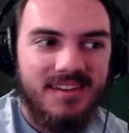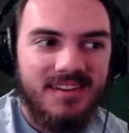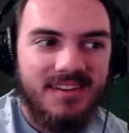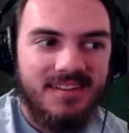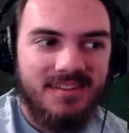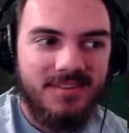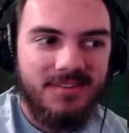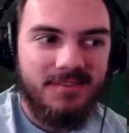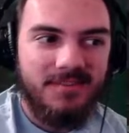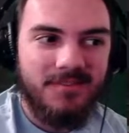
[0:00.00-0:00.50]

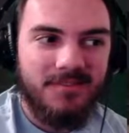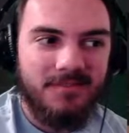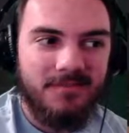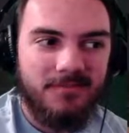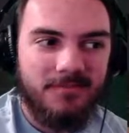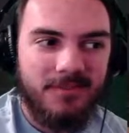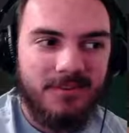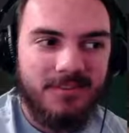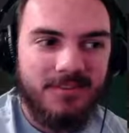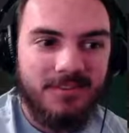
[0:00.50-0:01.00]
to turn the
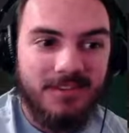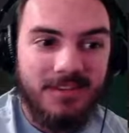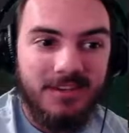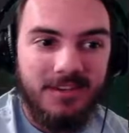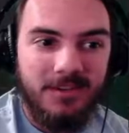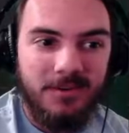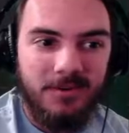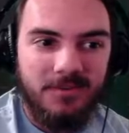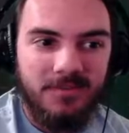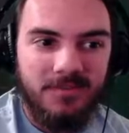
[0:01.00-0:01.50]
recently
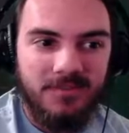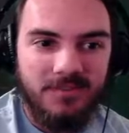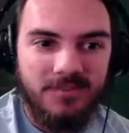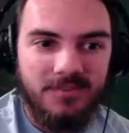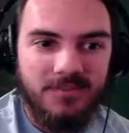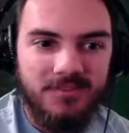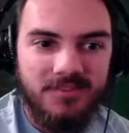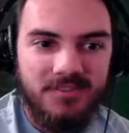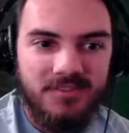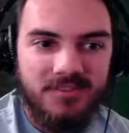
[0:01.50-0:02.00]
cured
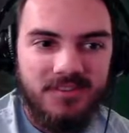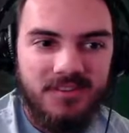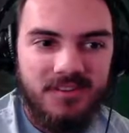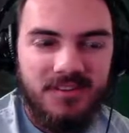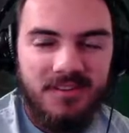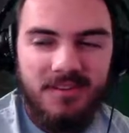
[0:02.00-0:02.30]
villagers